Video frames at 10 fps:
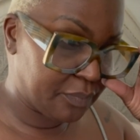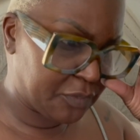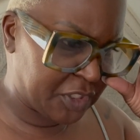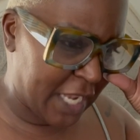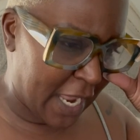
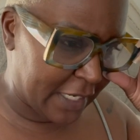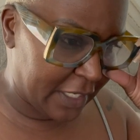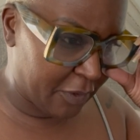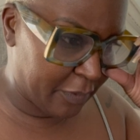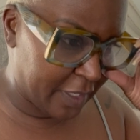
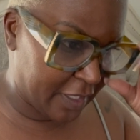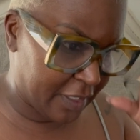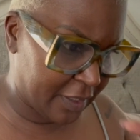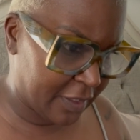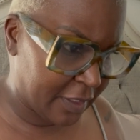chatting
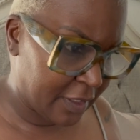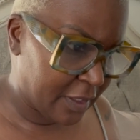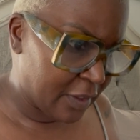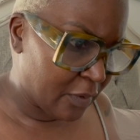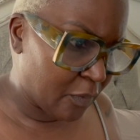with
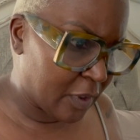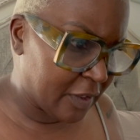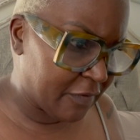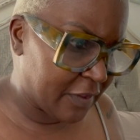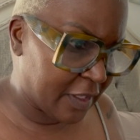one
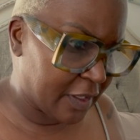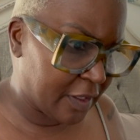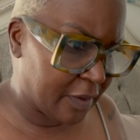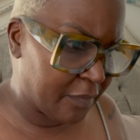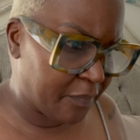of
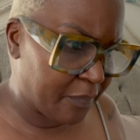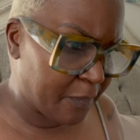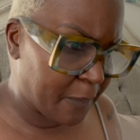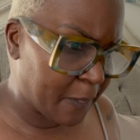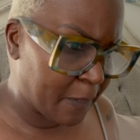the
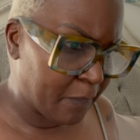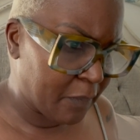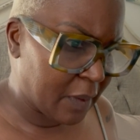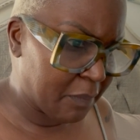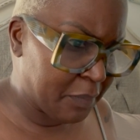
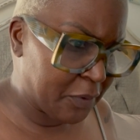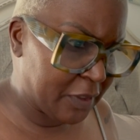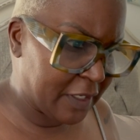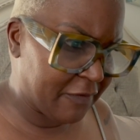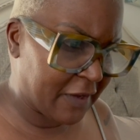
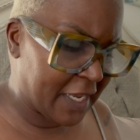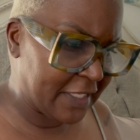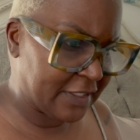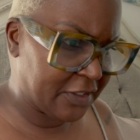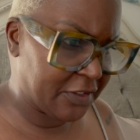beauty
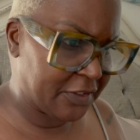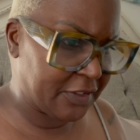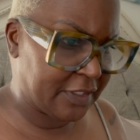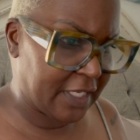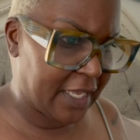
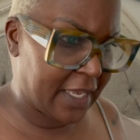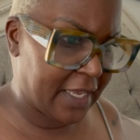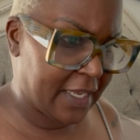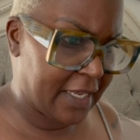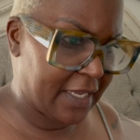advisors
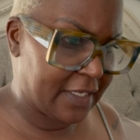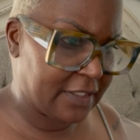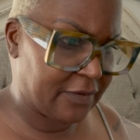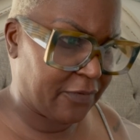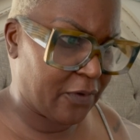at
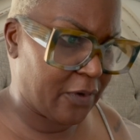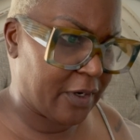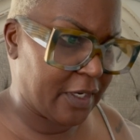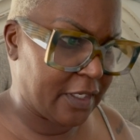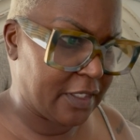
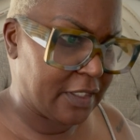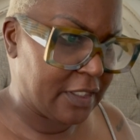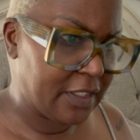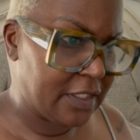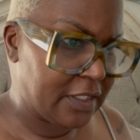Sephora,
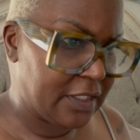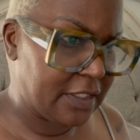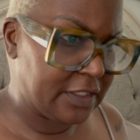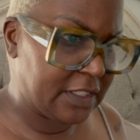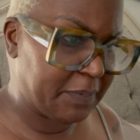
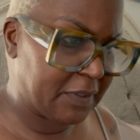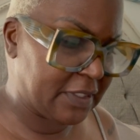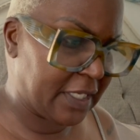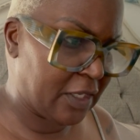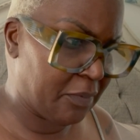and she's supposed
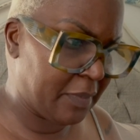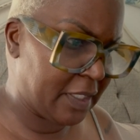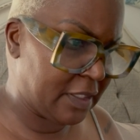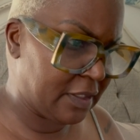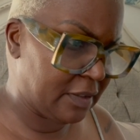to help
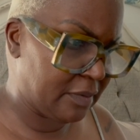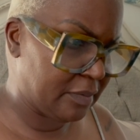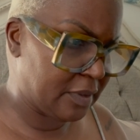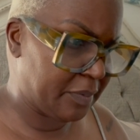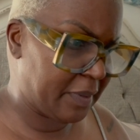me
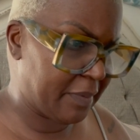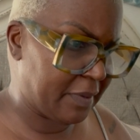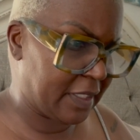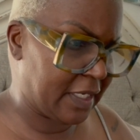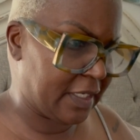to be able
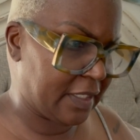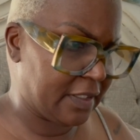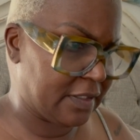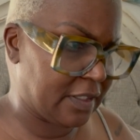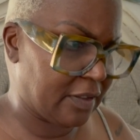to get it.
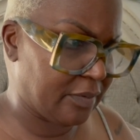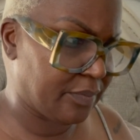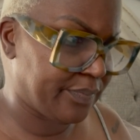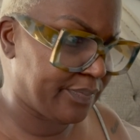So